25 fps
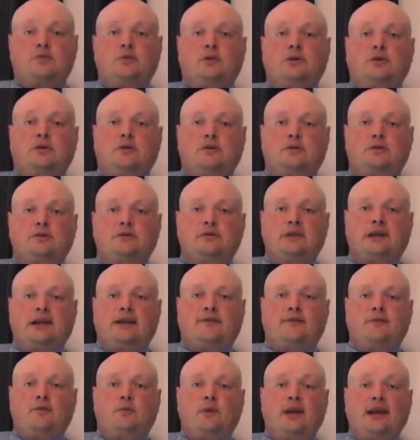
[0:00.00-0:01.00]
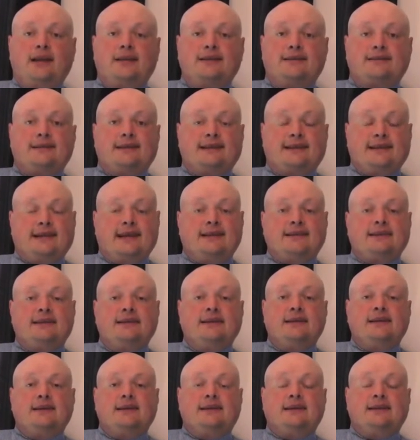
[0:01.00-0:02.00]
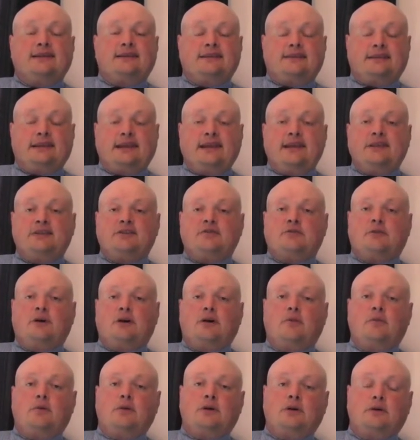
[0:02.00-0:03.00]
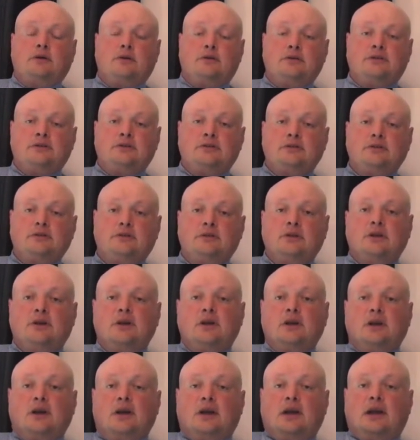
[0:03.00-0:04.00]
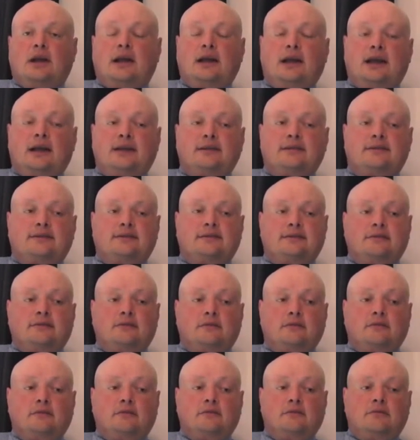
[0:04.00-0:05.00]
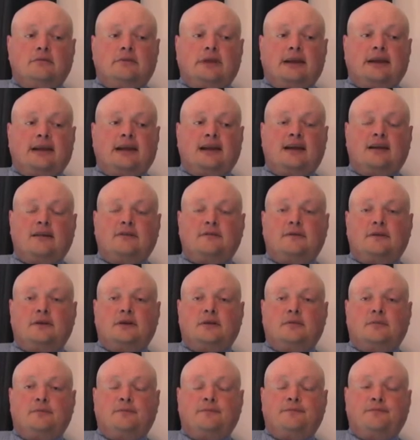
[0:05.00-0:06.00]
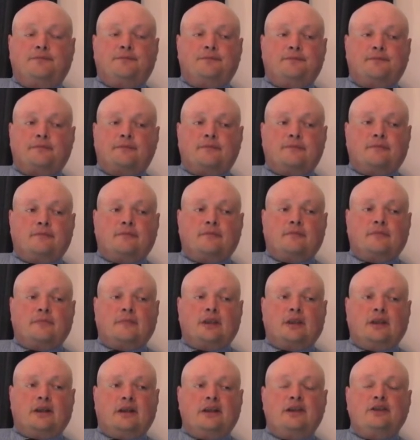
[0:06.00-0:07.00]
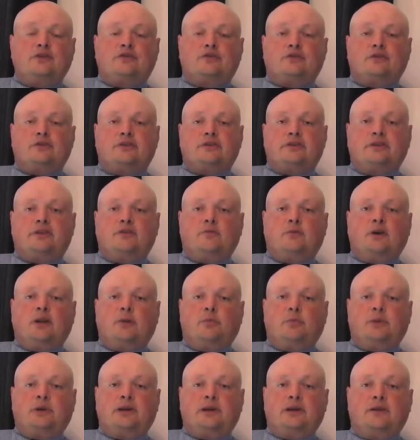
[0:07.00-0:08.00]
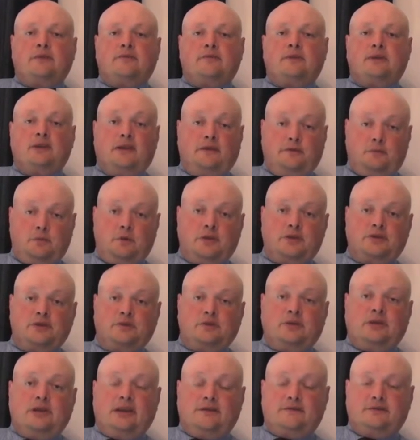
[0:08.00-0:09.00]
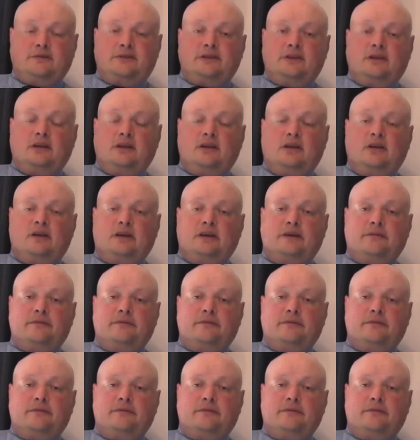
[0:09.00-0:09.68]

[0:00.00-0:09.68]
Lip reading: world. They have an awareness. They can see into our world, and they have an interest in the well-being of the loved ones who are left still alive.